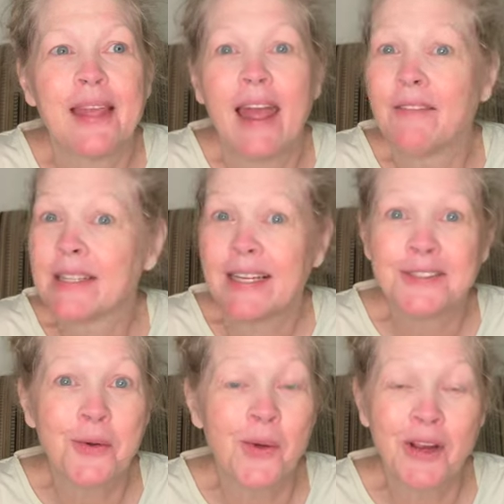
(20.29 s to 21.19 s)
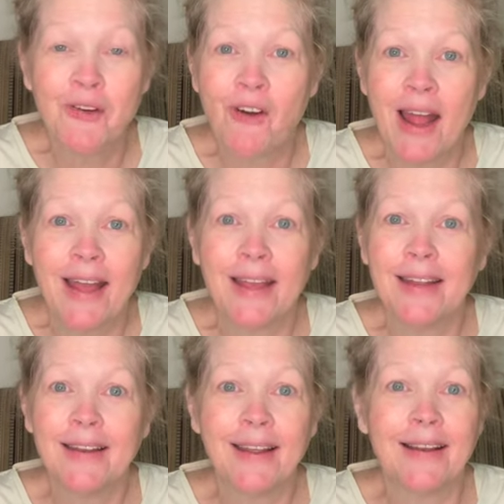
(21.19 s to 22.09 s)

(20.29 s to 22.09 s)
Everything's going great.